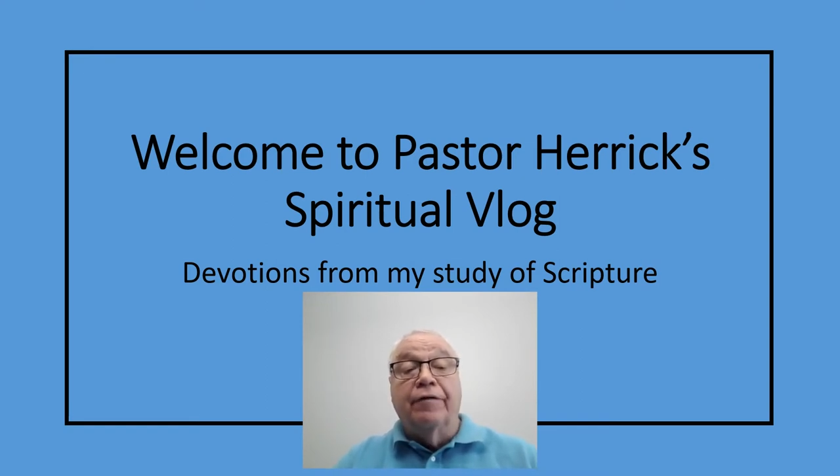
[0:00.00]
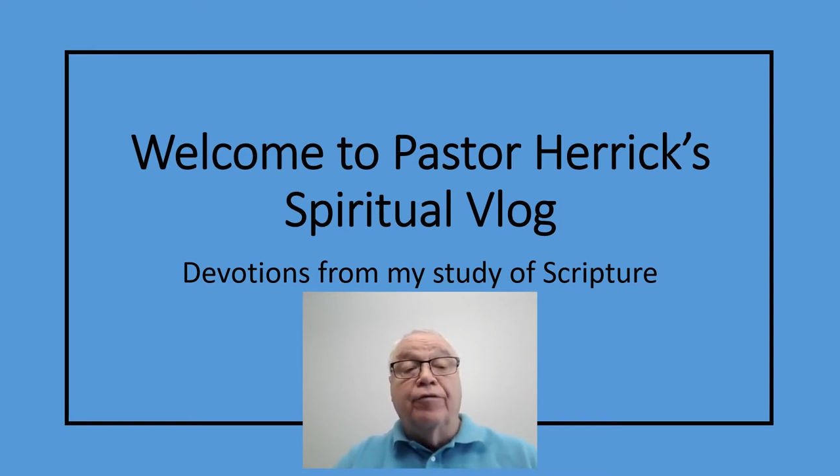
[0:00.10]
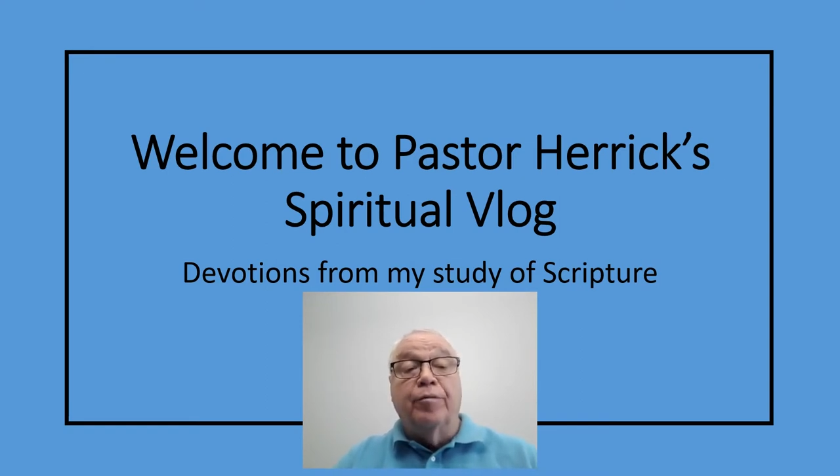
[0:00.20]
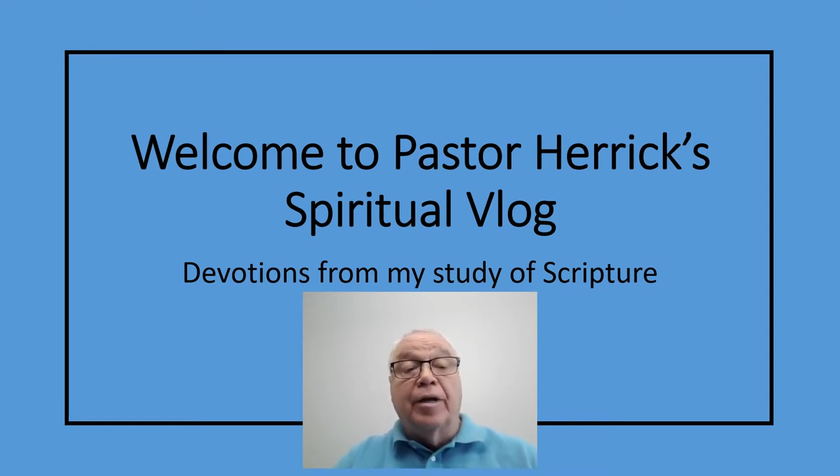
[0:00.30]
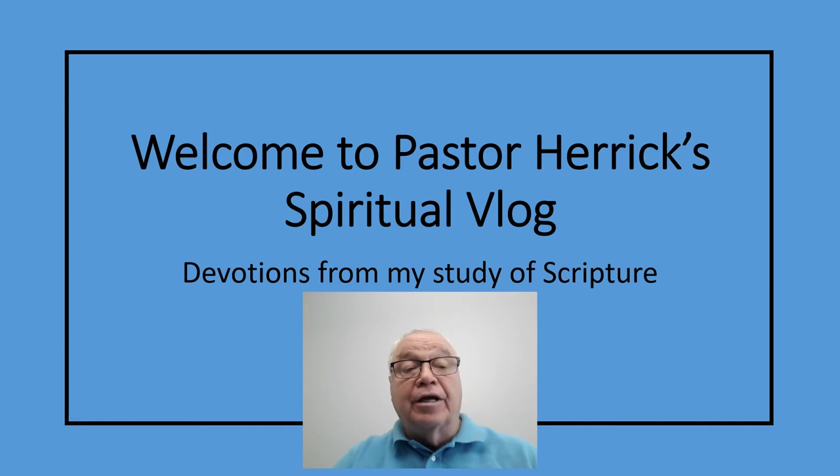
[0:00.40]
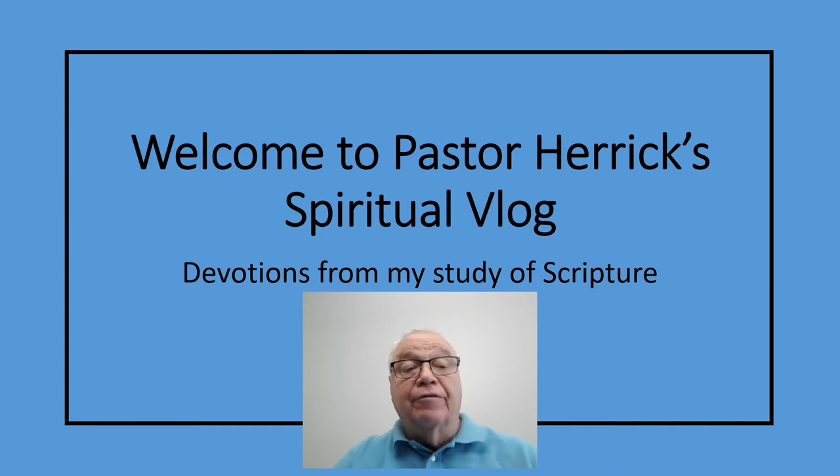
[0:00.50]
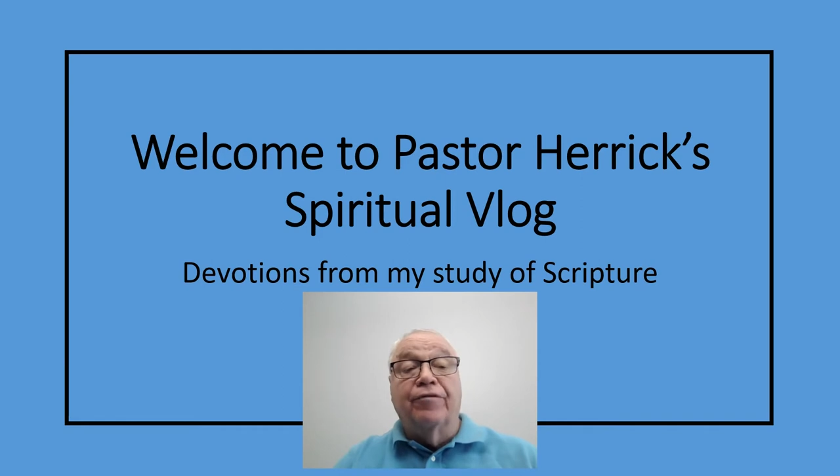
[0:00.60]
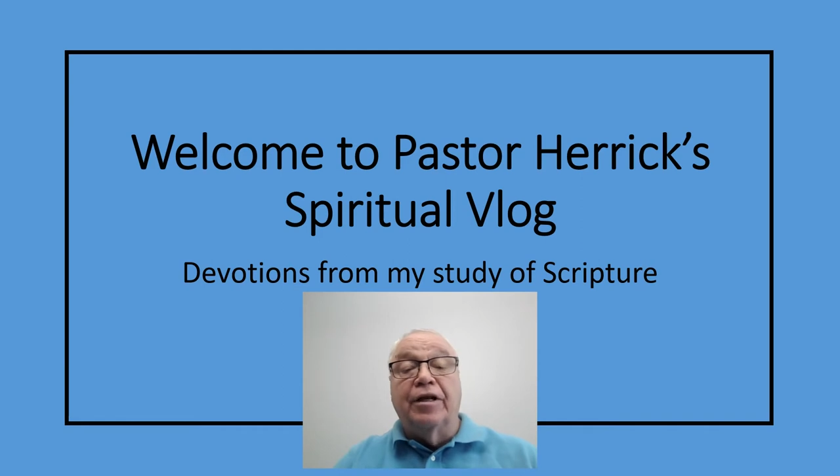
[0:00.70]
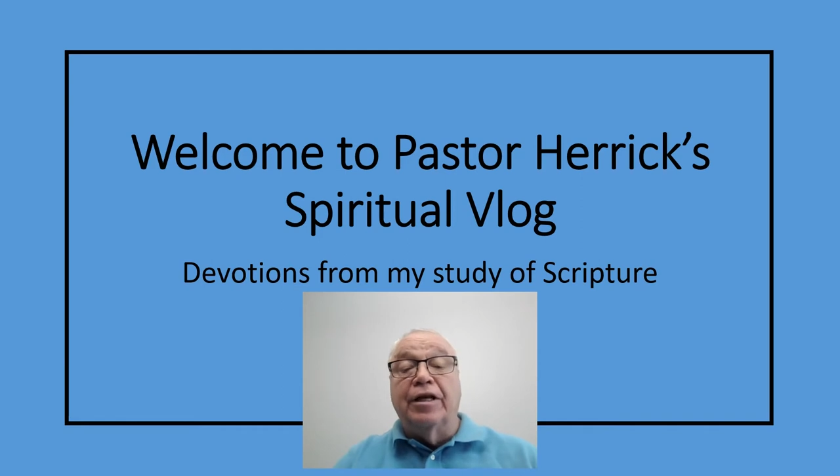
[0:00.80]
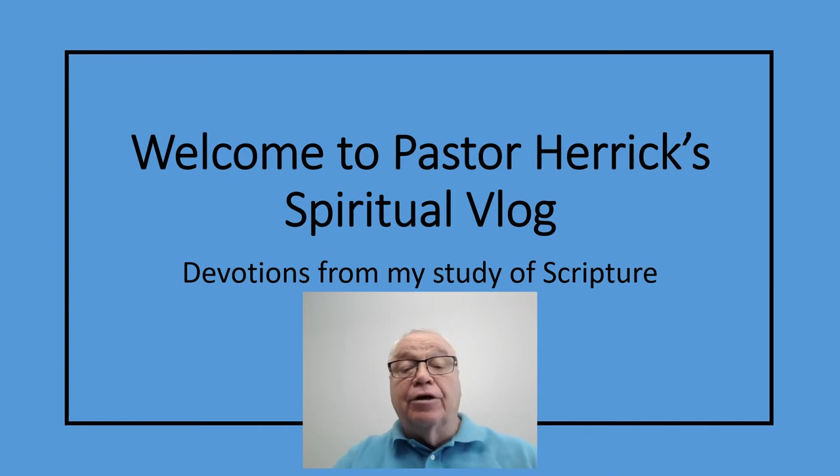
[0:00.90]
If you make a
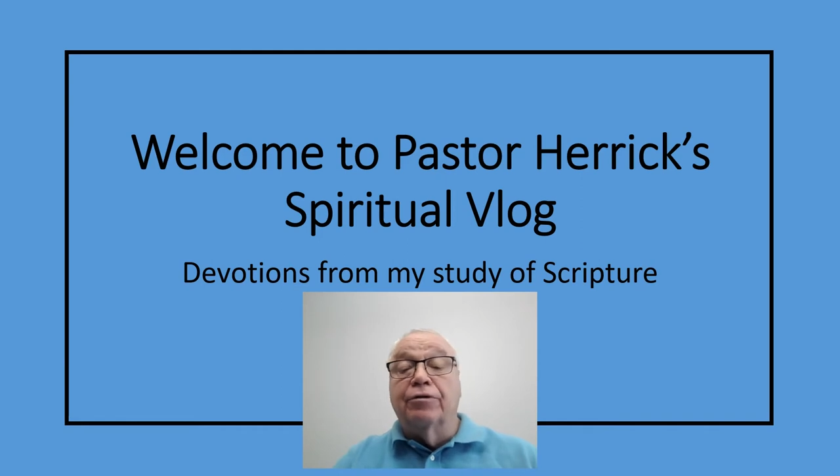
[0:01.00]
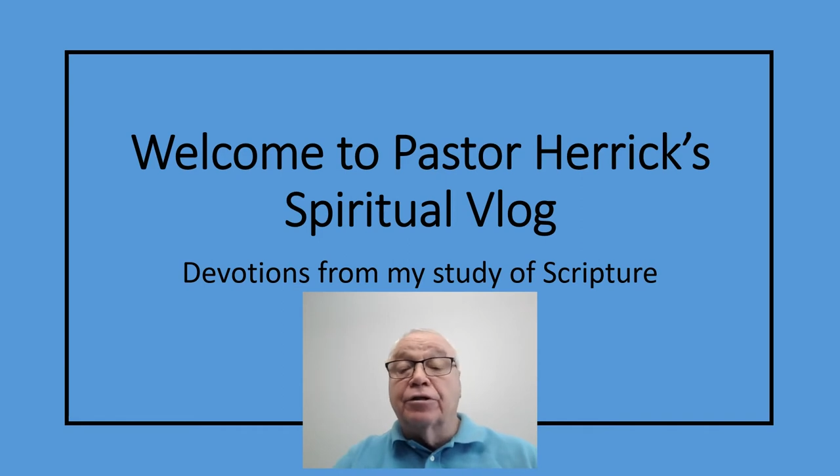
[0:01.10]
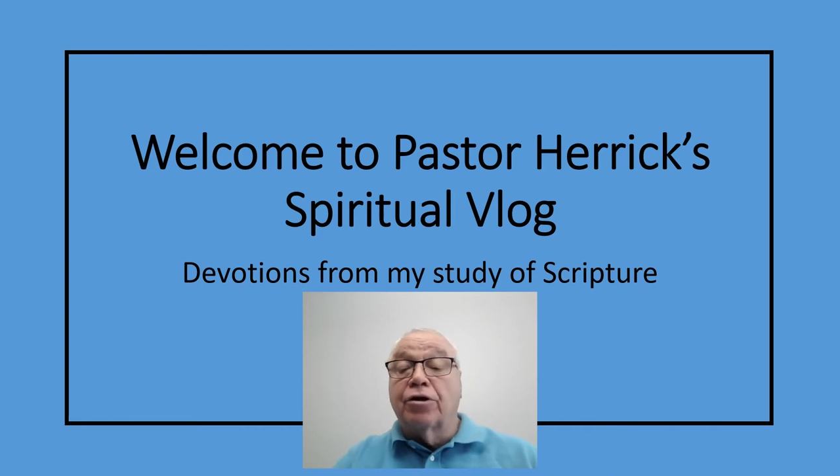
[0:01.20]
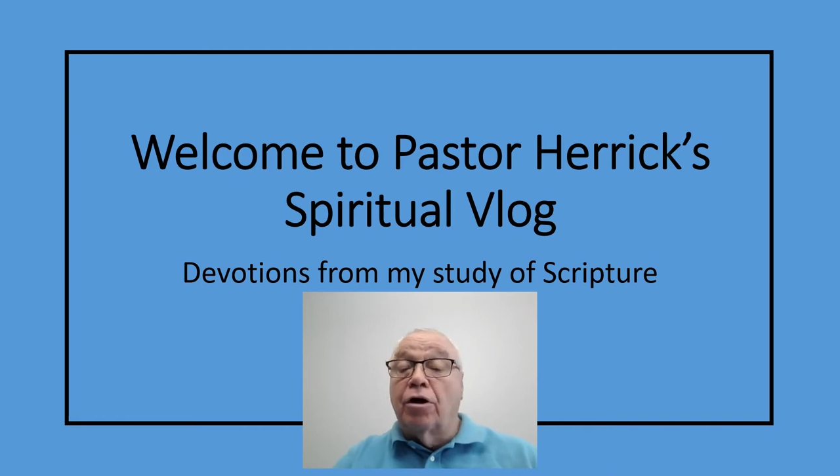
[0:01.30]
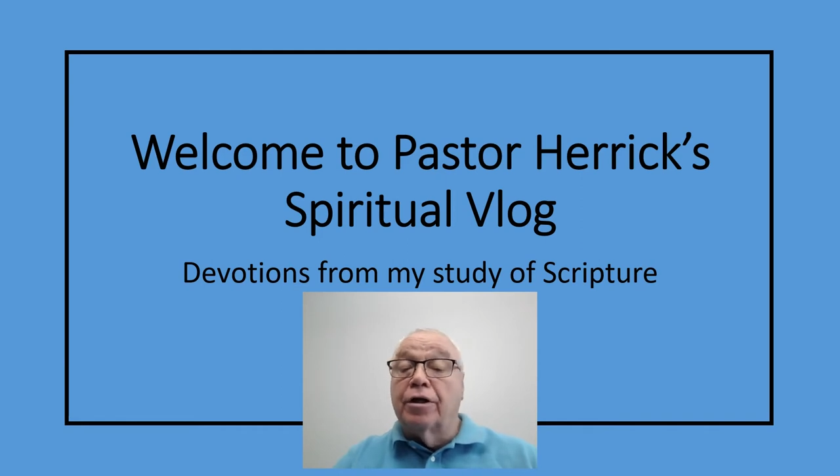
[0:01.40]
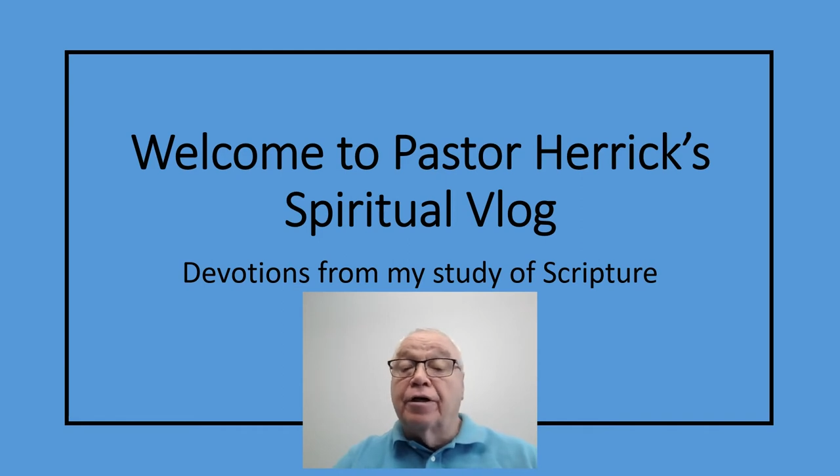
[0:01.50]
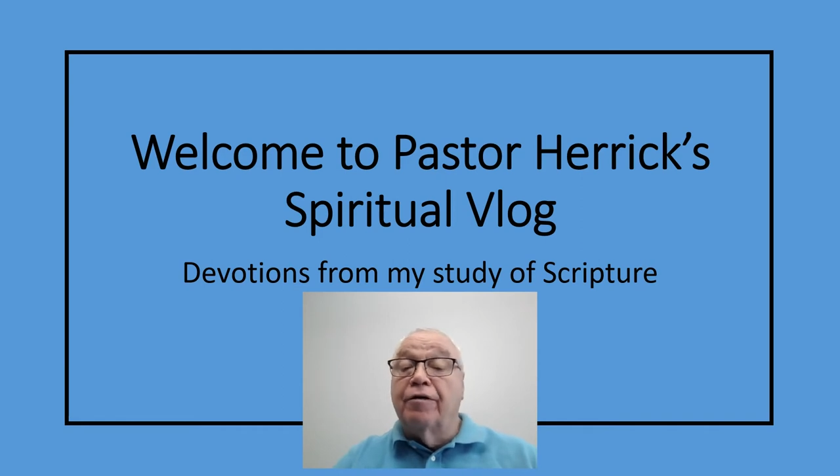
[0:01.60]
video, it's called